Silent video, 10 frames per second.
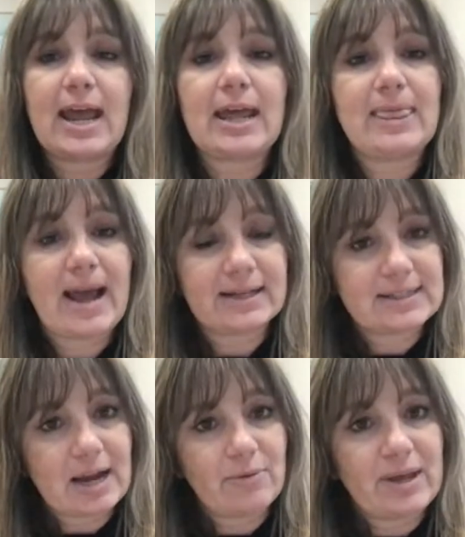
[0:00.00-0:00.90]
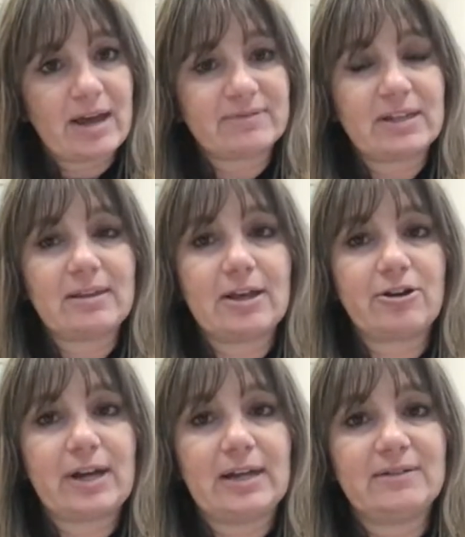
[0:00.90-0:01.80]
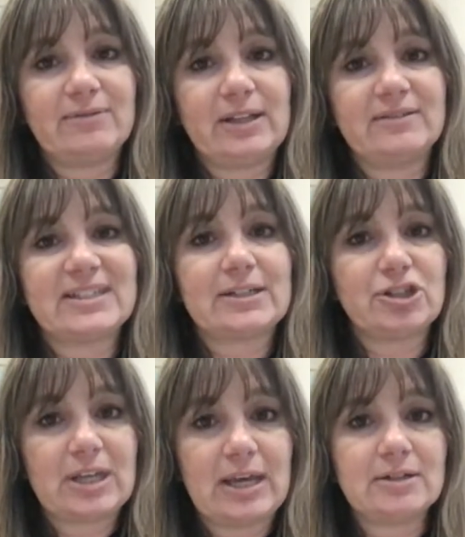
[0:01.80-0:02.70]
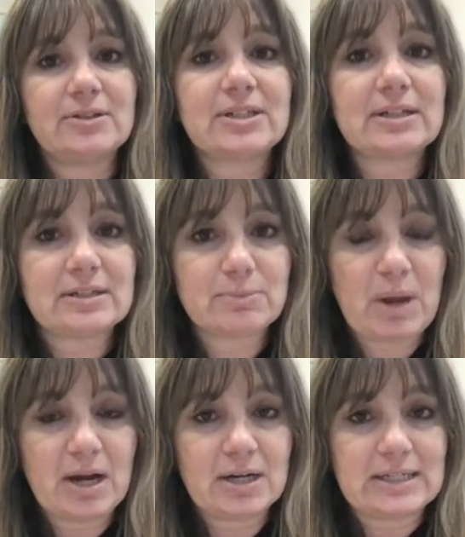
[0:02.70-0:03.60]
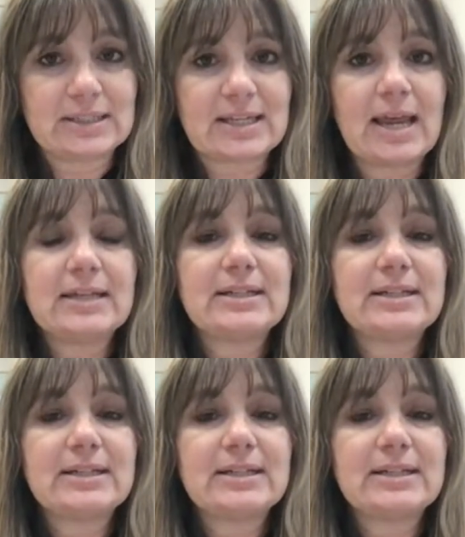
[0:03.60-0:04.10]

And that's how we have to think creatively as educators and as parents